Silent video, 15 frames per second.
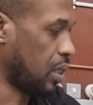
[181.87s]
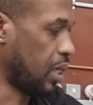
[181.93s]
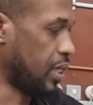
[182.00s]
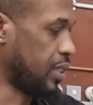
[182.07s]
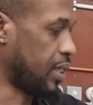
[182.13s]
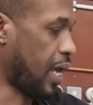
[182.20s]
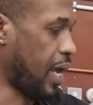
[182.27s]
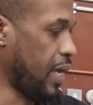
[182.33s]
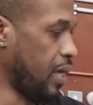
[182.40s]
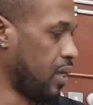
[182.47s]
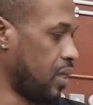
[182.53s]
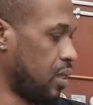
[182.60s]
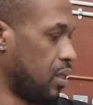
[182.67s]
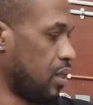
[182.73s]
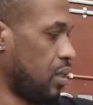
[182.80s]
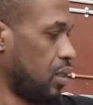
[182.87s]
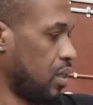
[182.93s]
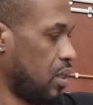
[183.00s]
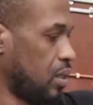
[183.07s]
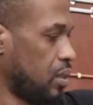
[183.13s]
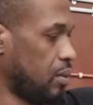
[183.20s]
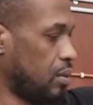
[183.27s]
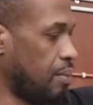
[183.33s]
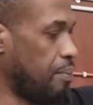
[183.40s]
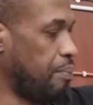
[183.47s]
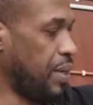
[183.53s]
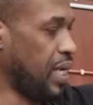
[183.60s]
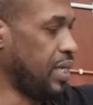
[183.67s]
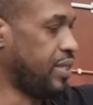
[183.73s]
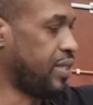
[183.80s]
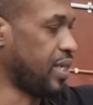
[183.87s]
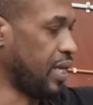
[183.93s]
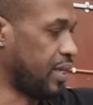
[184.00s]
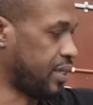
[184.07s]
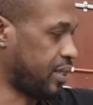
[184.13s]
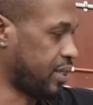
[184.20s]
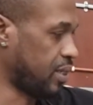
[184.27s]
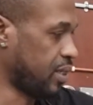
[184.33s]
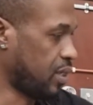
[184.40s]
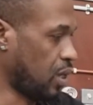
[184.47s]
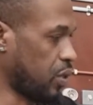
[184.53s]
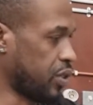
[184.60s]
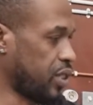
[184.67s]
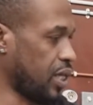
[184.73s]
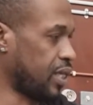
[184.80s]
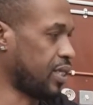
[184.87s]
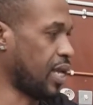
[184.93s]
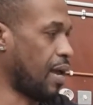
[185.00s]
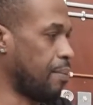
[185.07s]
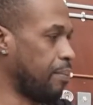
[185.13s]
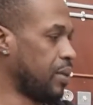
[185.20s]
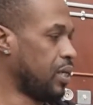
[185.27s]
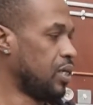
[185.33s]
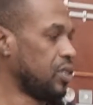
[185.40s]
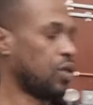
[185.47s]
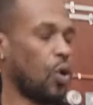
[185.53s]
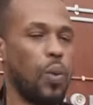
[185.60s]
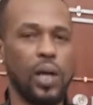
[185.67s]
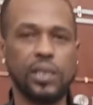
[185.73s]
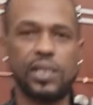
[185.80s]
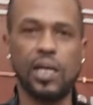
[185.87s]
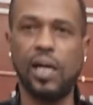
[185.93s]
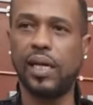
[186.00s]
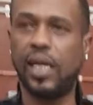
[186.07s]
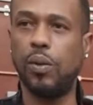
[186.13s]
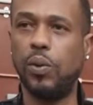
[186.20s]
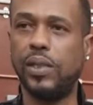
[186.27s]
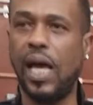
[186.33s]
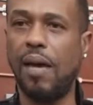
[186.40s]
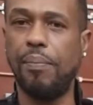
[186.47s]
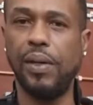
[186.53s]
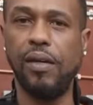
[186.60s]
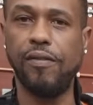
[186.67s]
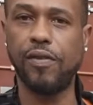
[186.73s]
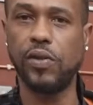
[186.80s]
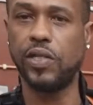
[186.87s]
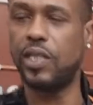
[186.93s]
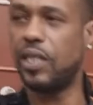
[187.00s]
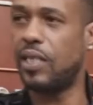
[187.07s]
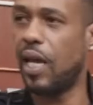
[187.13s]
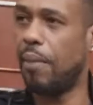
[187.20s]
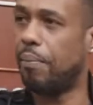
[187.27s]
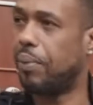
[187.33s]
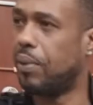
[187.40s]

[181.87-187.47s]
is a B6, so 6 amp. So what circuit would that be for a 6 amp?